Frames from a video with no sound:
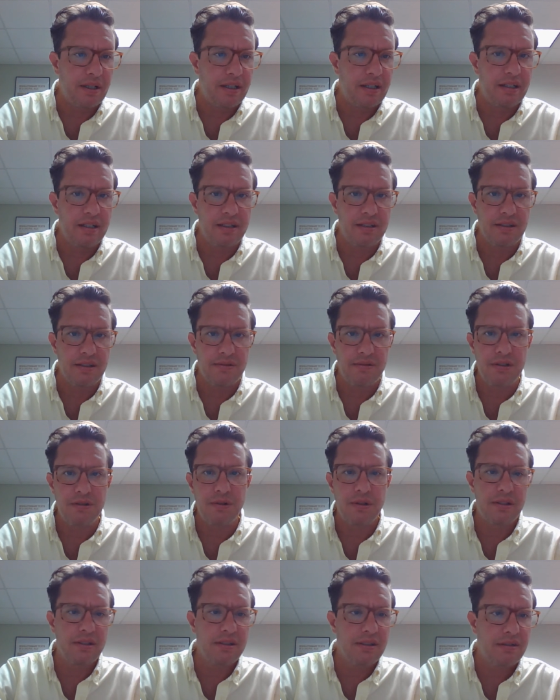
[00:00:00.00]
areas of
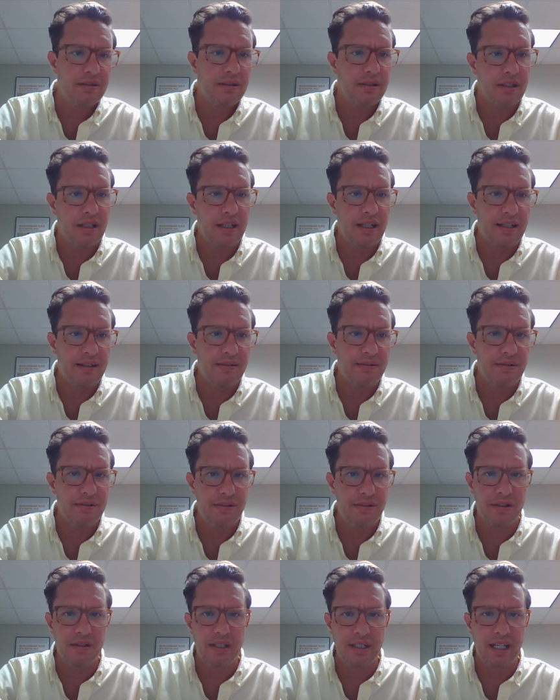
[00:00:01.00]
interest
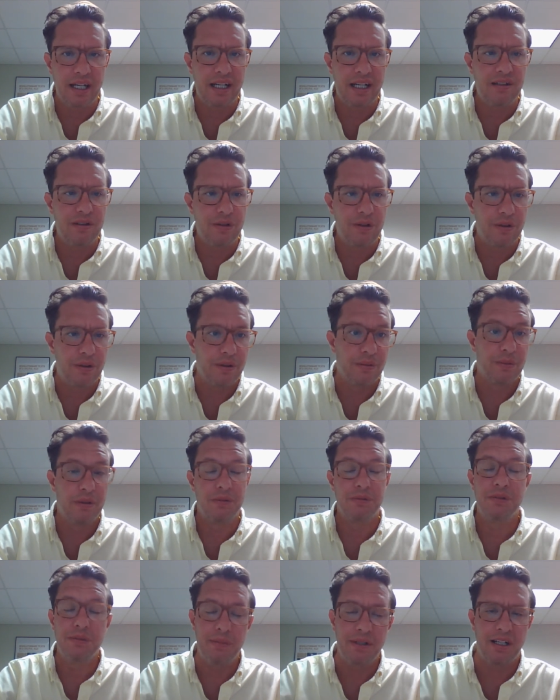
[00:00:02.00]
to look at New York,
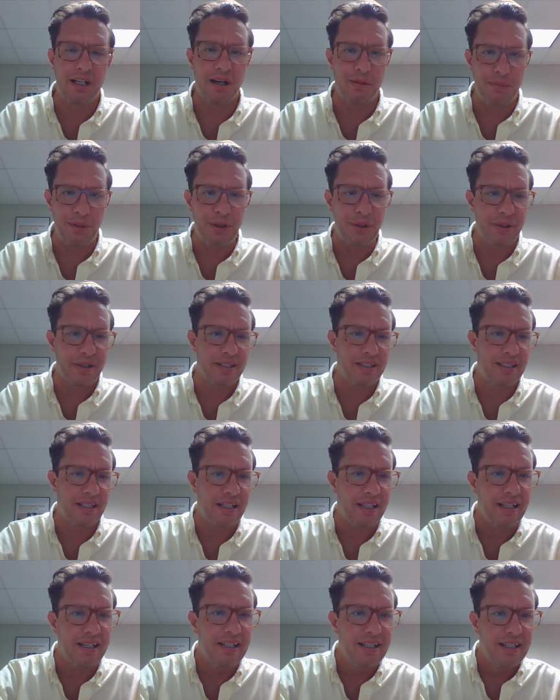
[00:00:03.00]
what would become New York
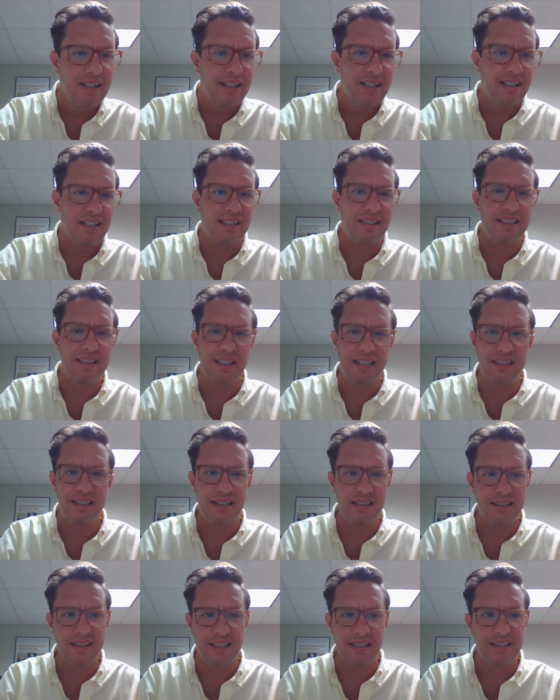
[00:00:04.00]
City in the
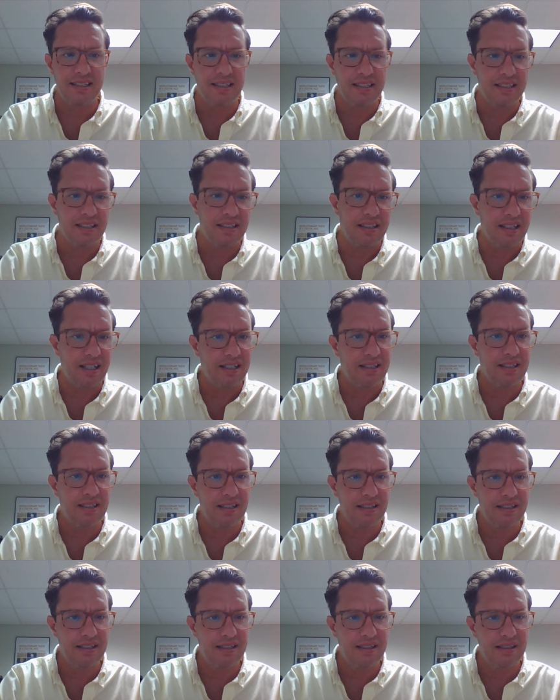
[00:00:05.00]
1660s, and
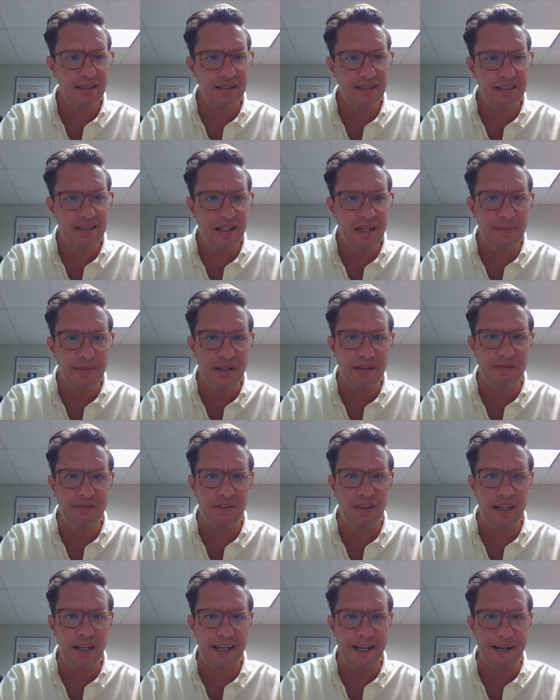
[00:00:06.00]
there's still some of
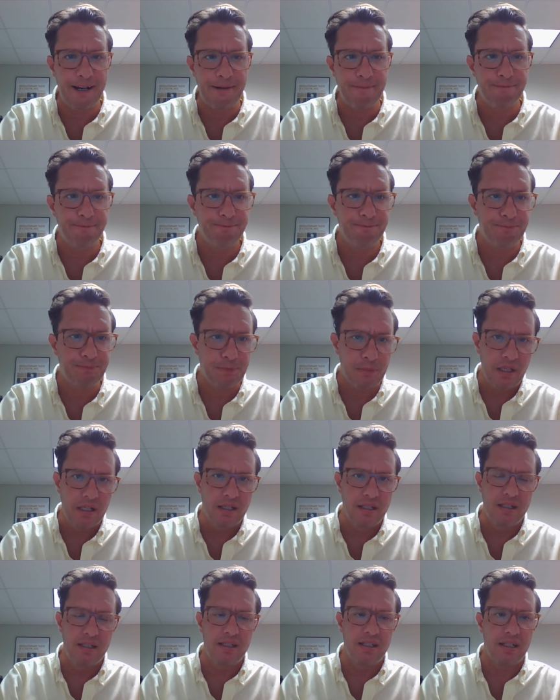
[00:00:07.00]
the
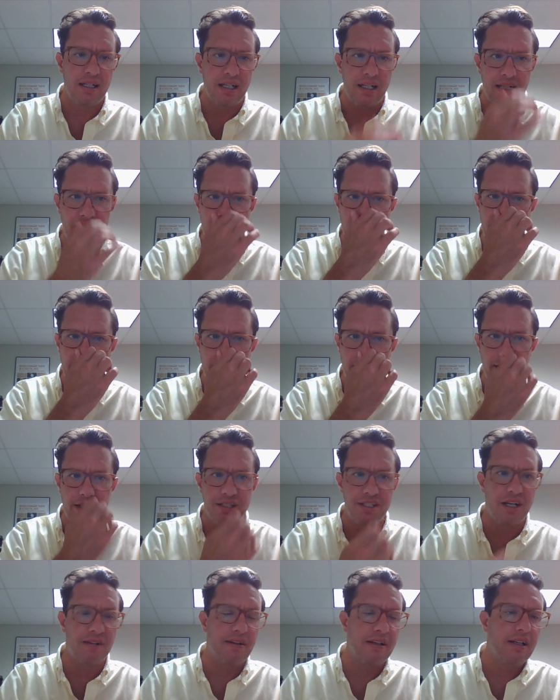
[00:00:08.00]

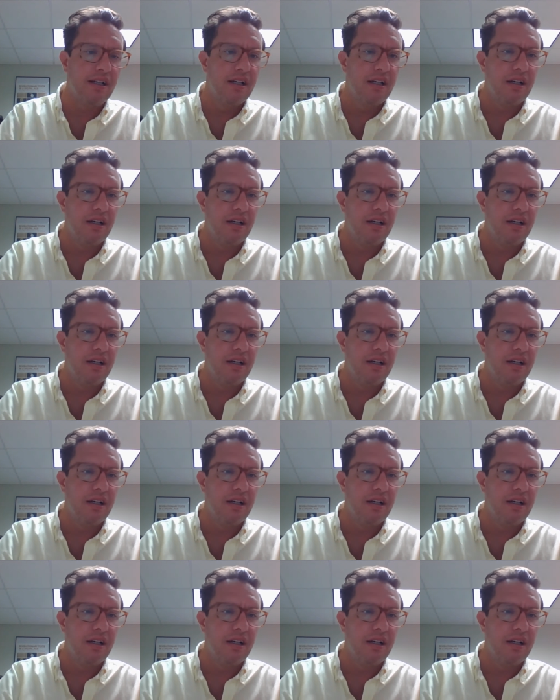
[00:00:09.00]
heritage of it,